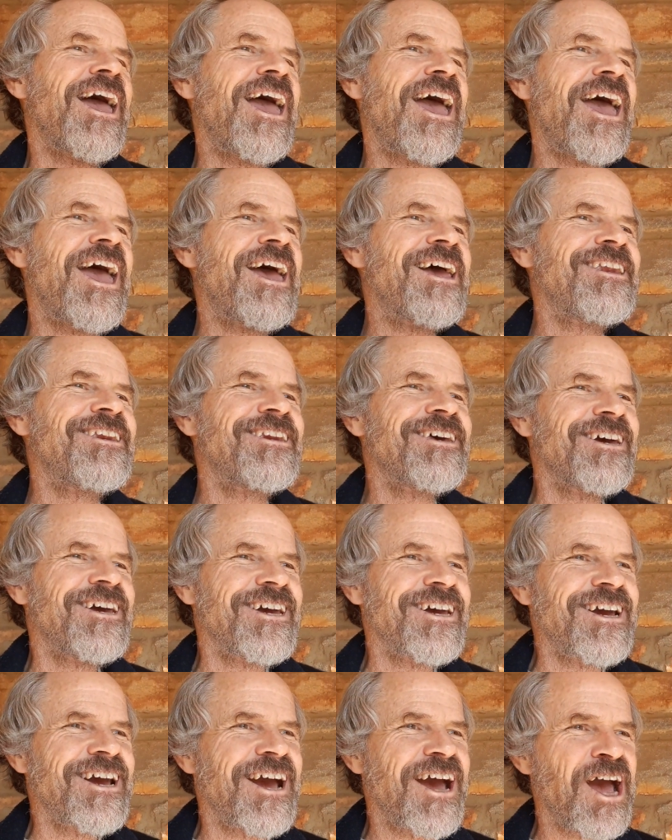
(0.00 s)
And
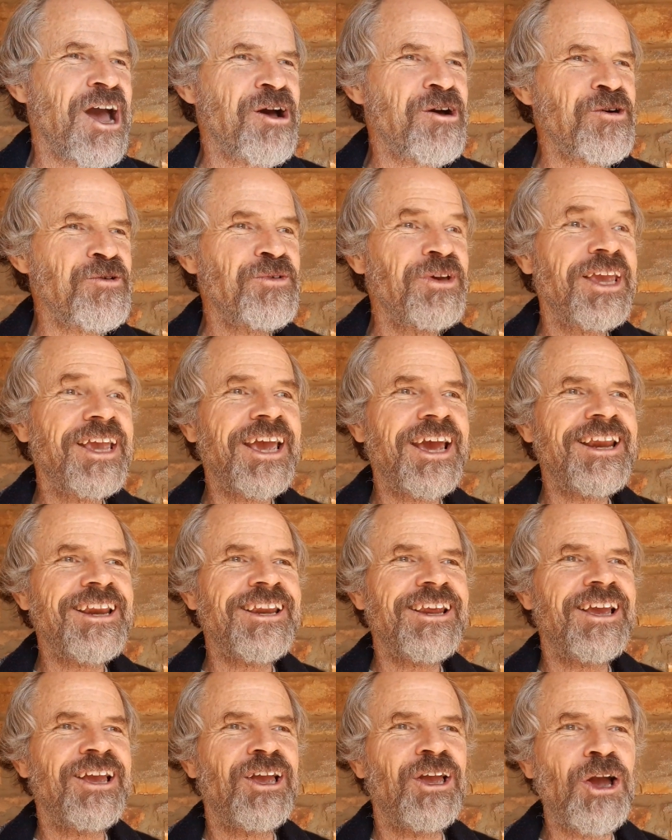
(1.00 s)
we
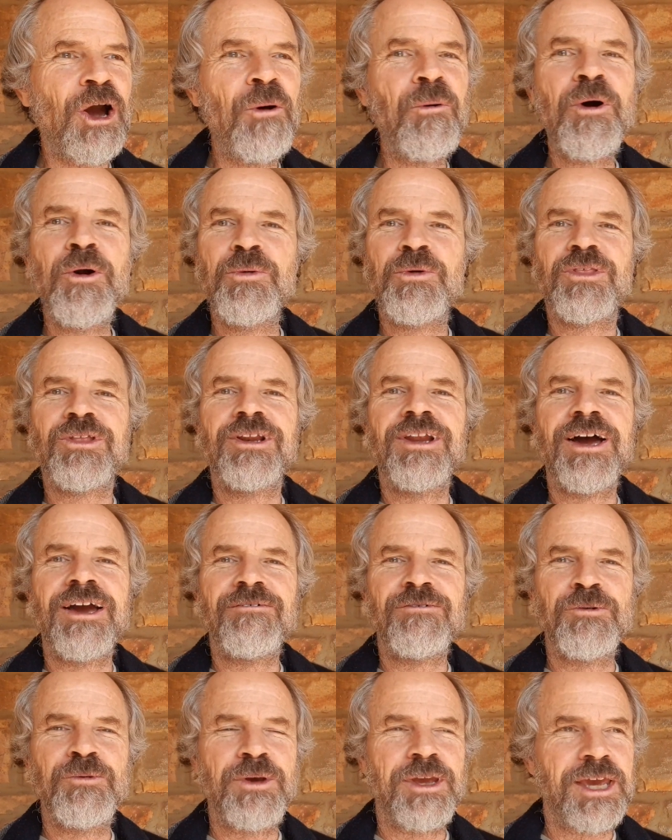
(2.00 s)
can go on with
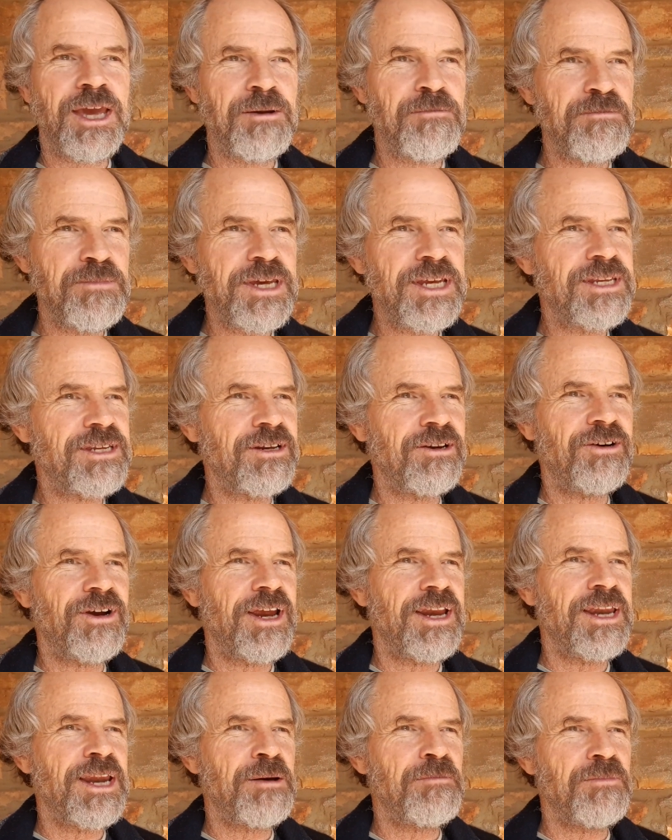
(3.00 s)
life and we can meet in
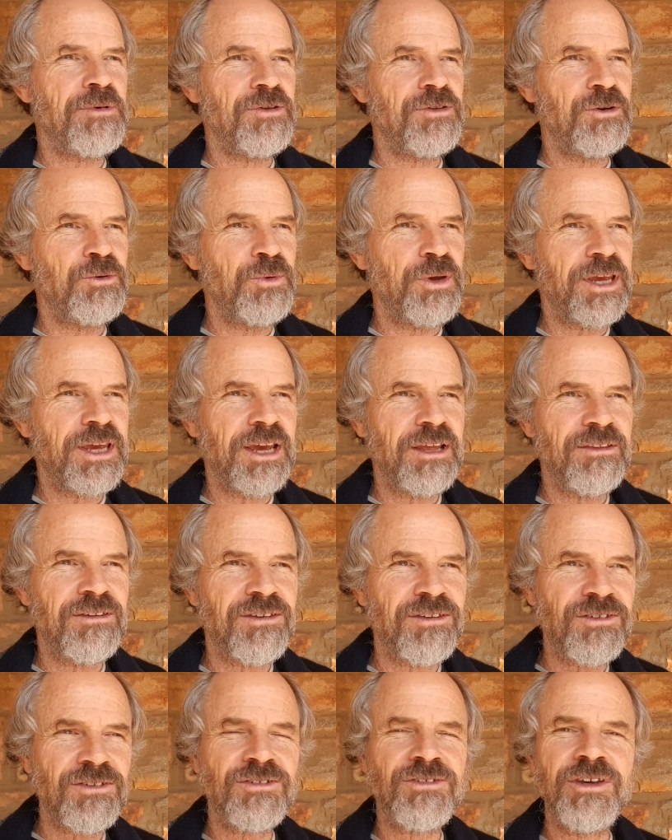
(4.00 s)
great numbers and we can
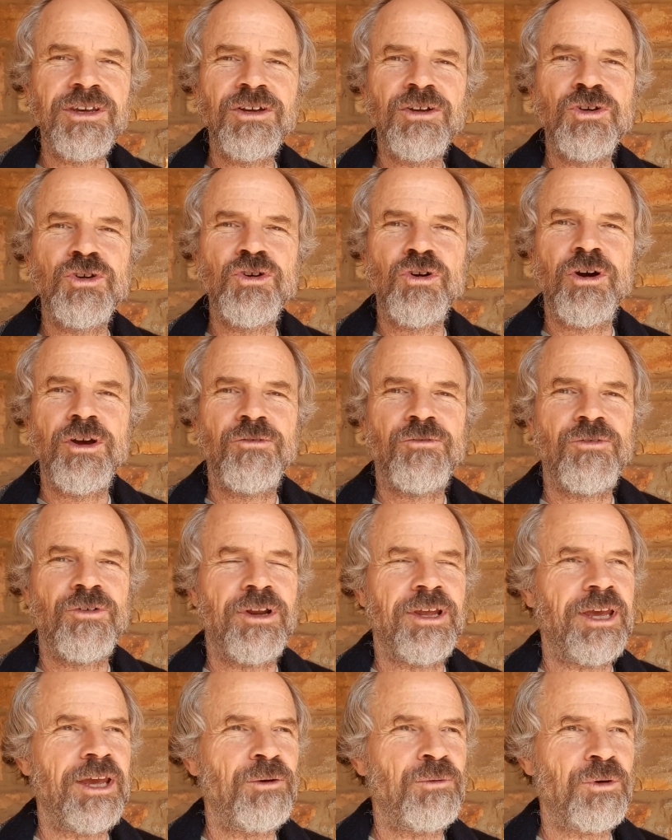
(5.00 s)
sing
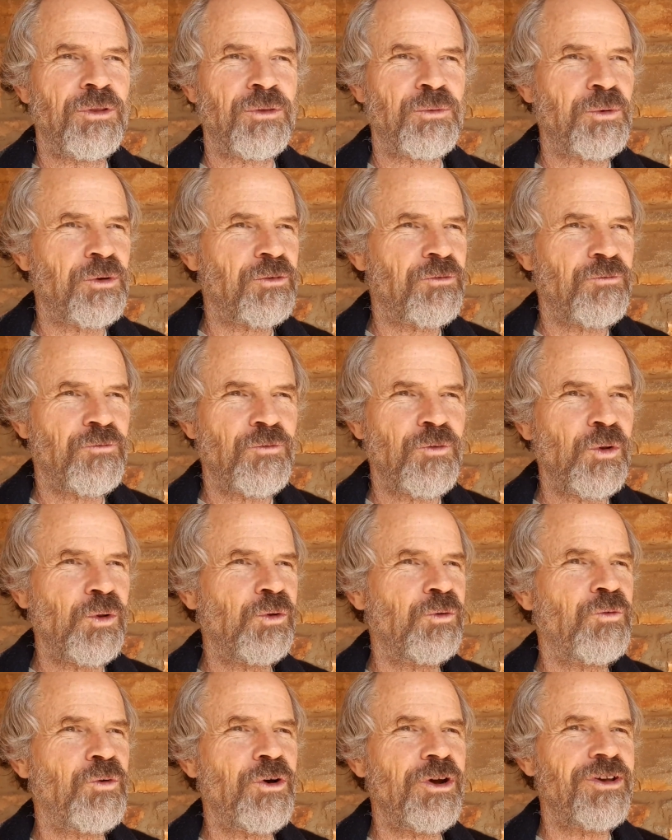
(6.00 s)
joyfully and with
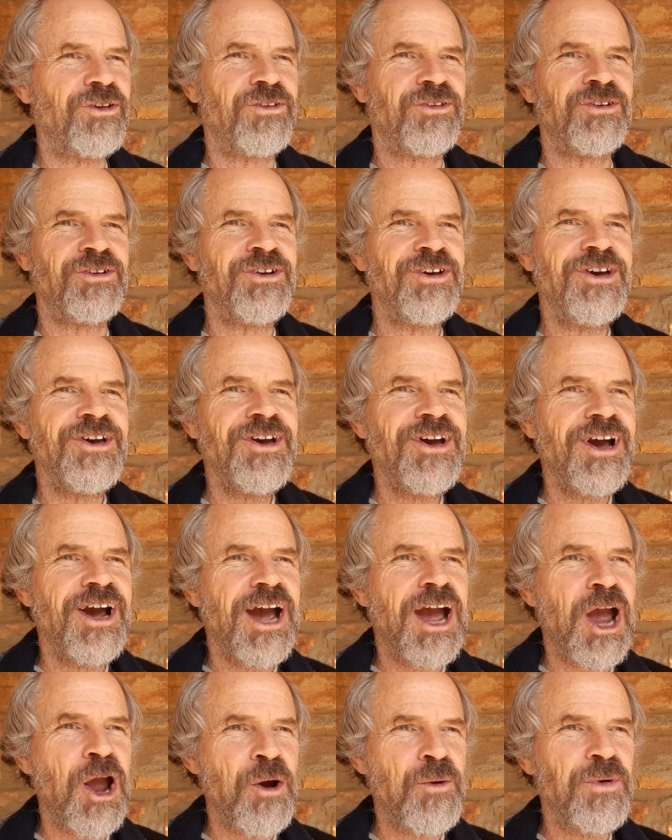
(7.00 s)
full voice and
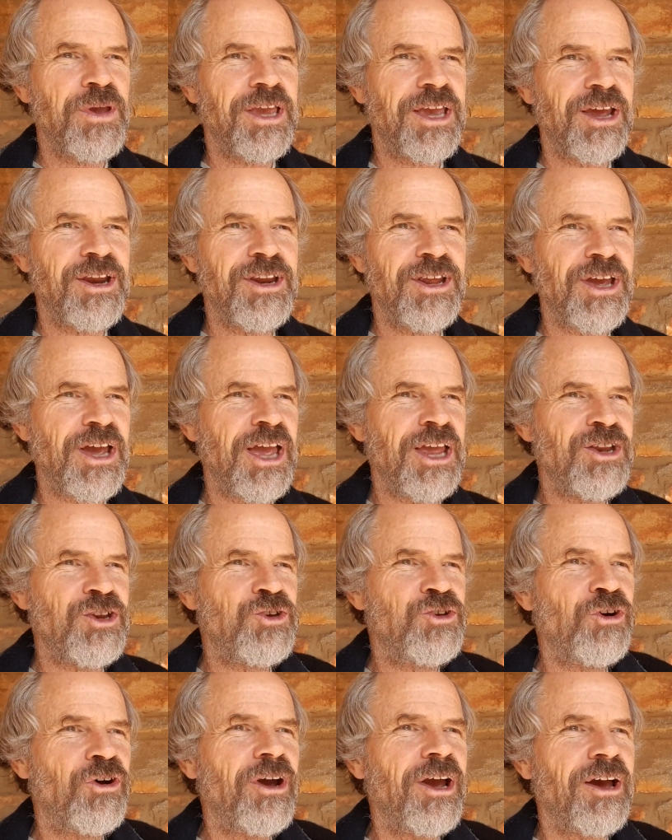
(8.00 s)
we can
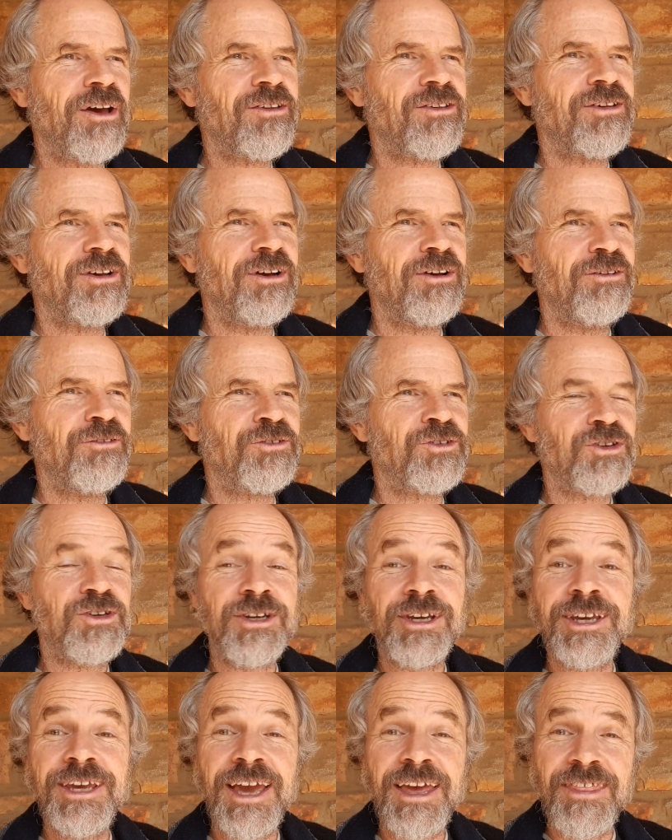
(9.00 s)
enjoy ourselves
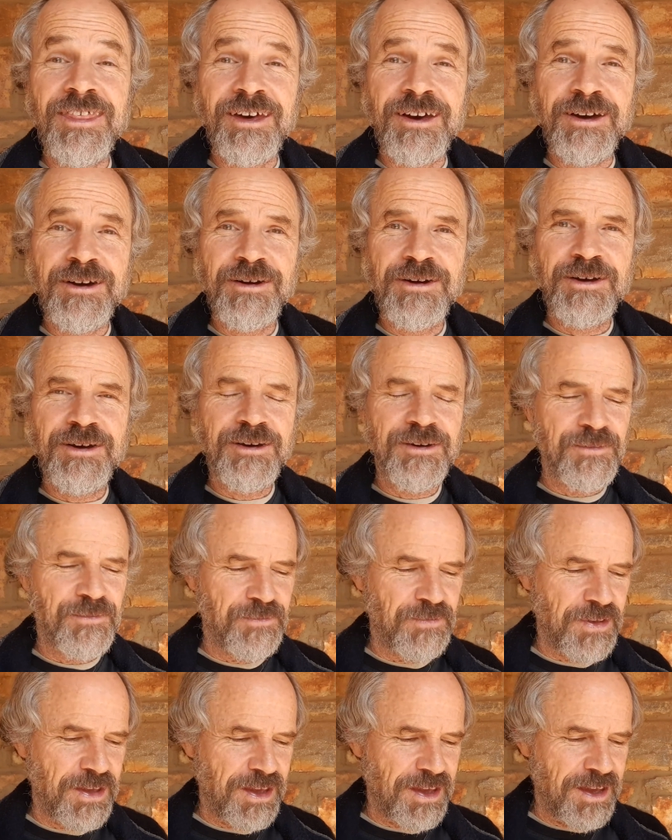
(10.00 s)
together.
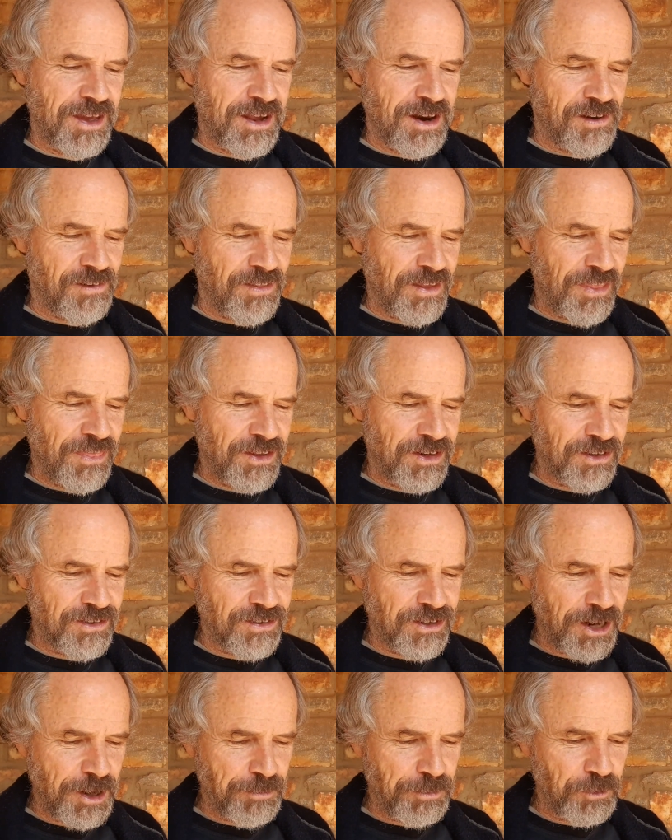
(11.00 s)
And the
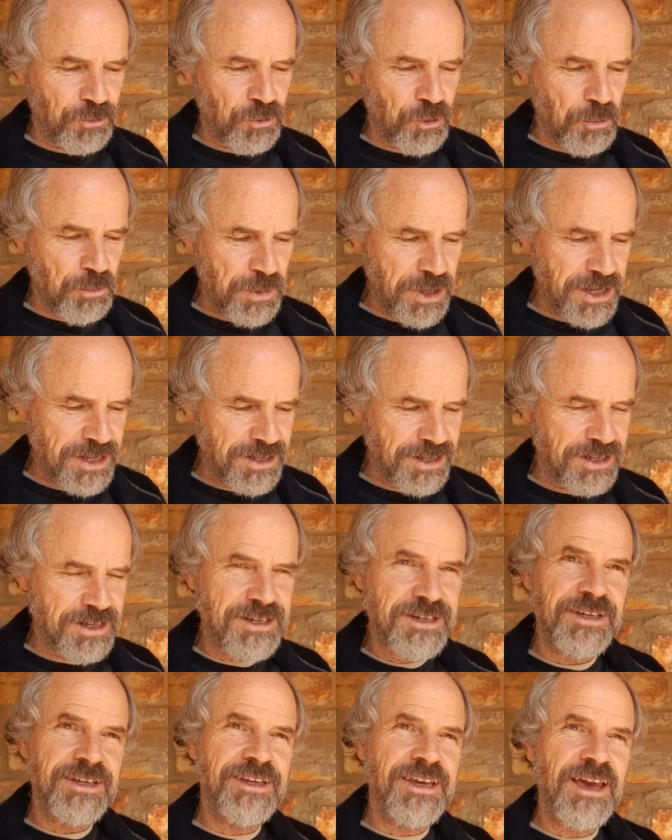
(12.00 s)
disciples were meeting
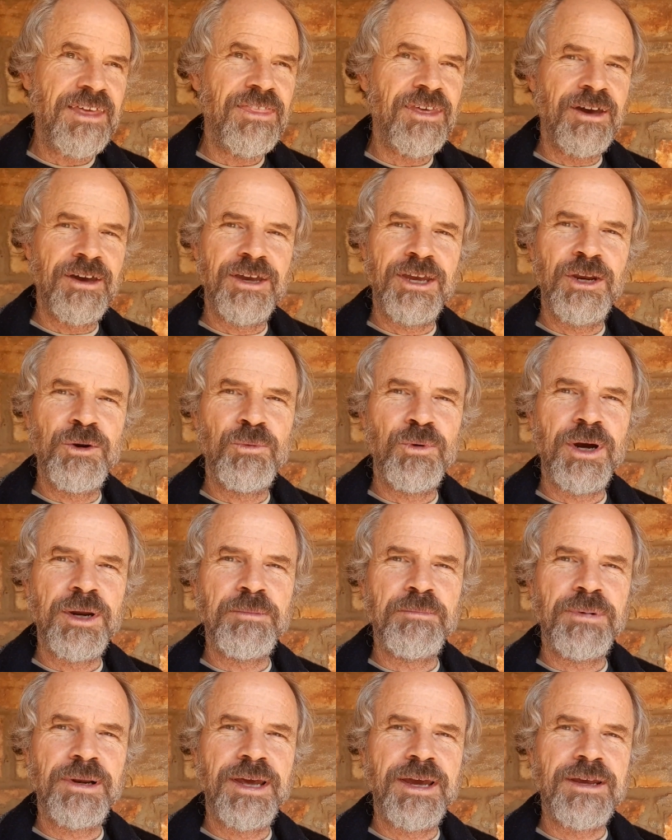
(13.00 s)
together in
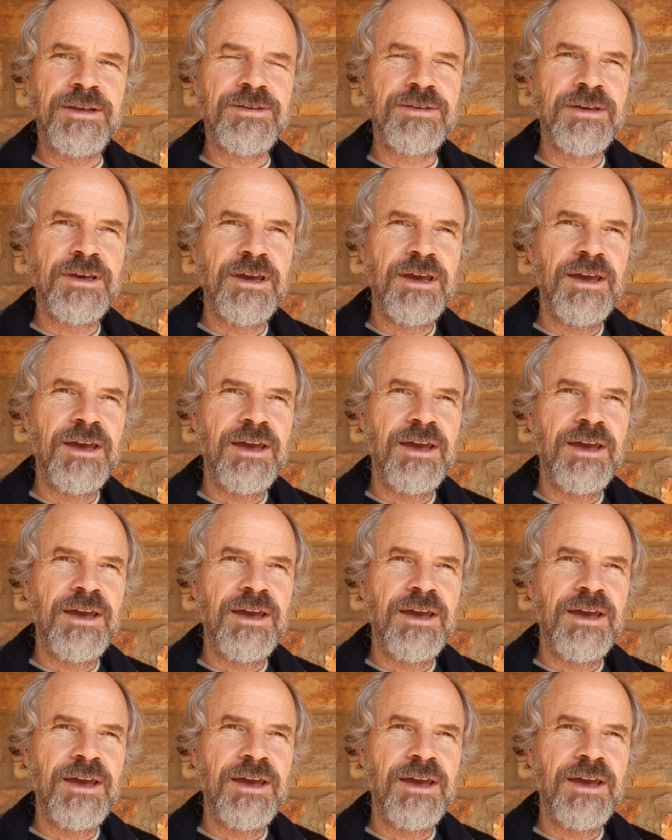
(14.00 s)
one place.